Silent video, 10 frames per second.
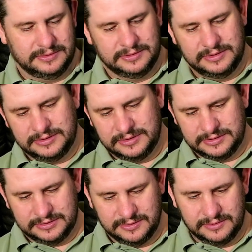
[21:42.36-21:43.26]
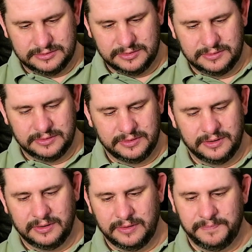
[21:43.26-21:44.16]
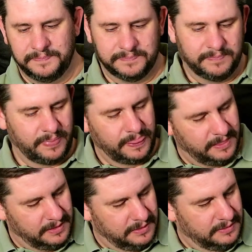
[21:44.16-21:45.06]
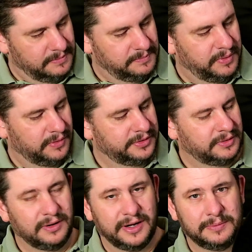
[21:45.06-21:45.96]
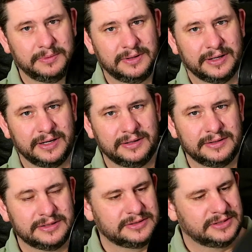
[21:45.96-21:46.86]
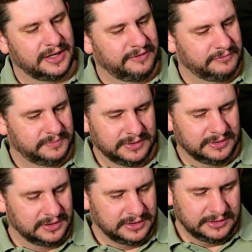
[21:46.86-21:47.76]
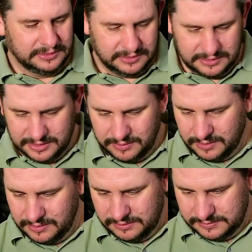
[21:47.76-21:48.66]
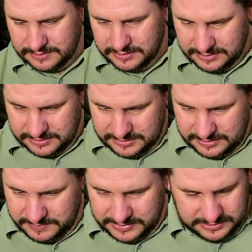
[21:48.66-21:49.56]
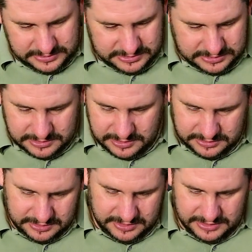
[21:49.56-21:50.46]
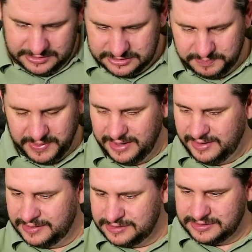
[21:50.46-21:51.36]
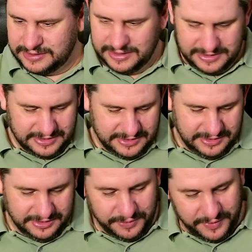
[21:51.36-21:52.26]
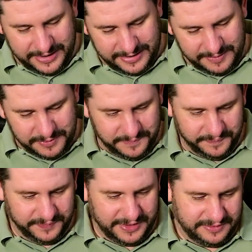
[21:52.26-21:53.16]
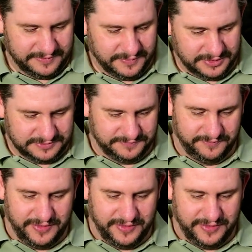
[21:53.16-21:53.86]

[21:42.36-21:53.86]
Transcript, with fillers: And this is also on the Polydor label. Again, this haven't been cleaned at all. But this is not as bad as the Red album. That was